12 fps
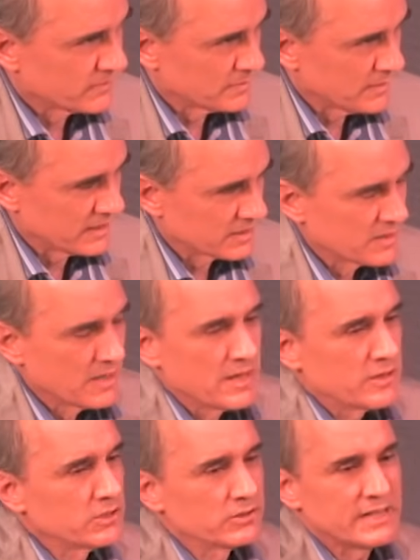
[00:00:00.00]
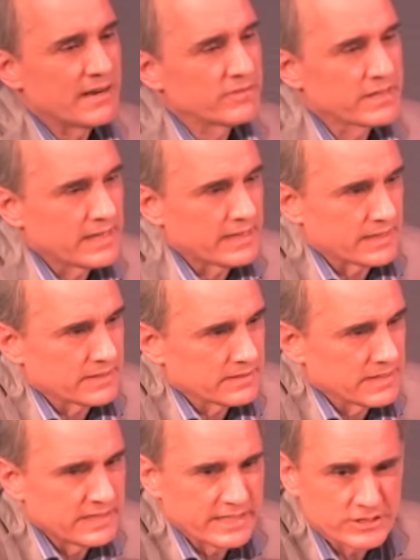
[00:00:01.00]
from us. You'll never get
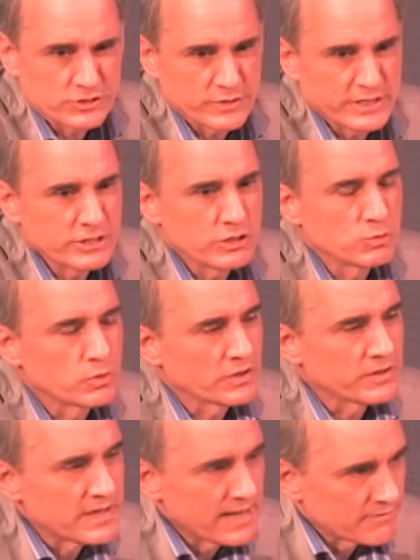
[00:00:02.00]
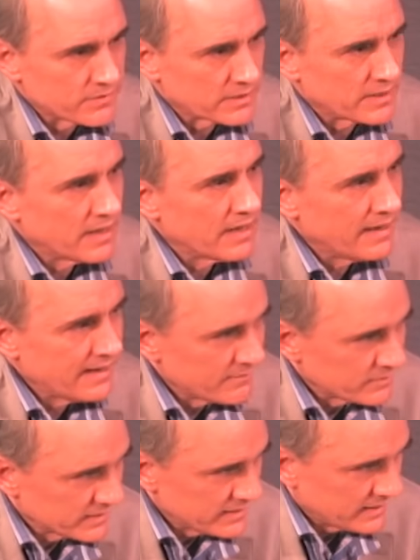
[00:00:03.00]
it. In history, you will never,
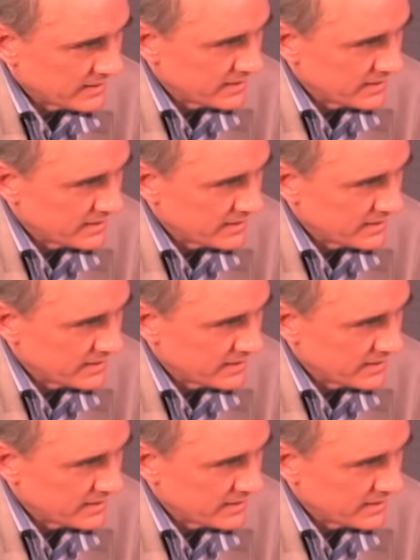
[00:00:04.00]
ever get